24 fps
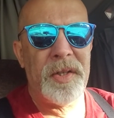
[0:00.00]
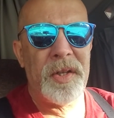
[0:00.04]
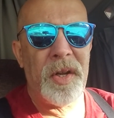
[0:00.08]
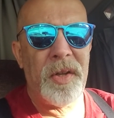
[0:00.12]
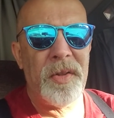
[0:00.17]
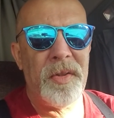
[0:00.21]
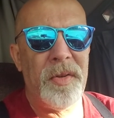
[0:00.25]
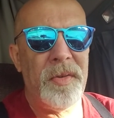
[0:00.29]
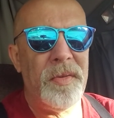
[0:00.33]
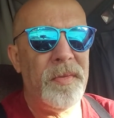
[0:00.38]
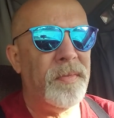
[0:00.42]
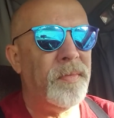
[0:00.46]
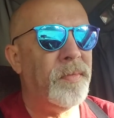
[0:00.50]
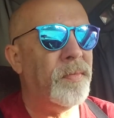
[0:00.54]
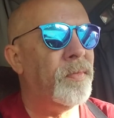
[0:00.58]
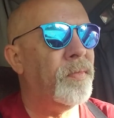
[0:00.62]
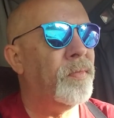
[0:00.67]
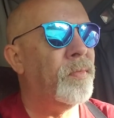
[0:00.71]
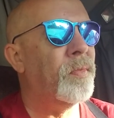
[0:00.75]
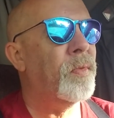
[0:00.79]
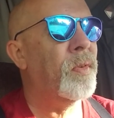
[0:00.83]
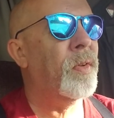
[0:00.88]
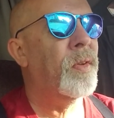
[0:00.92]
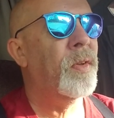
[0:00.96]
other.
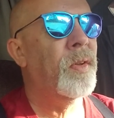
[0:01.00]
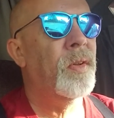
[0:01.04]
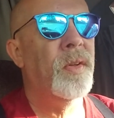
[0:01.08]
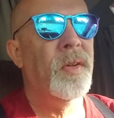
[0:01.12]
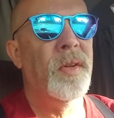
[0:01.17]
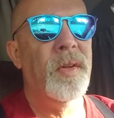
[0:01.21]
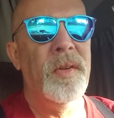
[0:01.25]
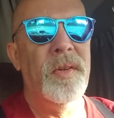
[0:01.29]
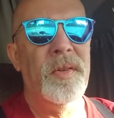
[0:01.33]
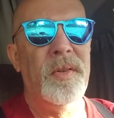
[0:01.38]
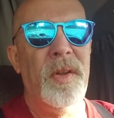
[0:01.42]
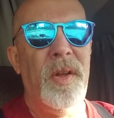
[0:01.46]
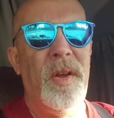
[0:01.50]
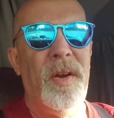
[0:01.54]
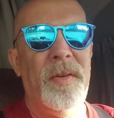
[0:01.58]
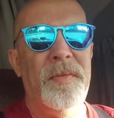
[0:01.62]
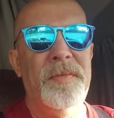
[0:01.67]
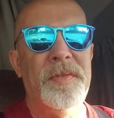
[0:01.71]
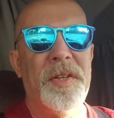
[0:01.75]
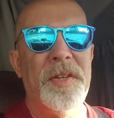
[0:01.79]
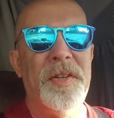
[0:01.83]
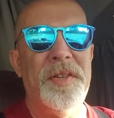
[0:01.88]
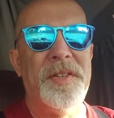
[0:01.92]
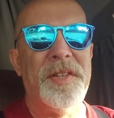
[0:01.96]
Y'all
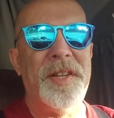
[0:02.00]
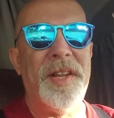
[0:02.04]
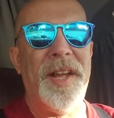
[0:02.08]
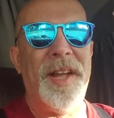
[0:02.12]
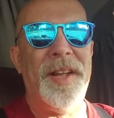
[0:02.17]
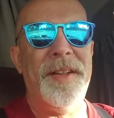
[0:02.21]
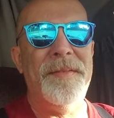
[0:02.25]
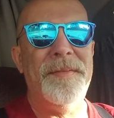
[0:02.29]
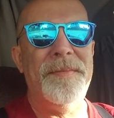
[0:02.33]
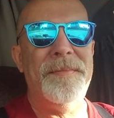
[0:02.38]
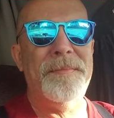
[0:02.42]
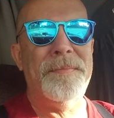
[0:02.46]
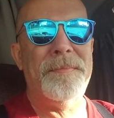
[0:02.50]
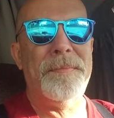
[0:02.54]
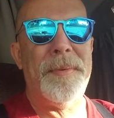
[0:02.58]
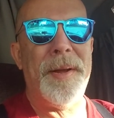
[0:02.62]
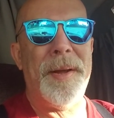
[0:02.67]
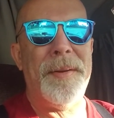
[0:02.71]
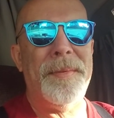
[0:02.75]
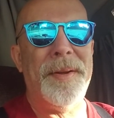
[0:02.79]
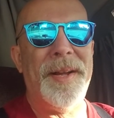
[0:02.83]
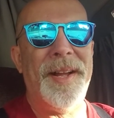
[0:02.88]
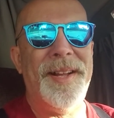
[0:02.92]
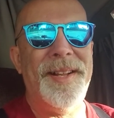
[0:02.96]
have a good day.
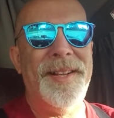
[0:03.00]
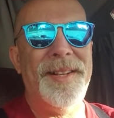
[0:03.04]
Bye-bye.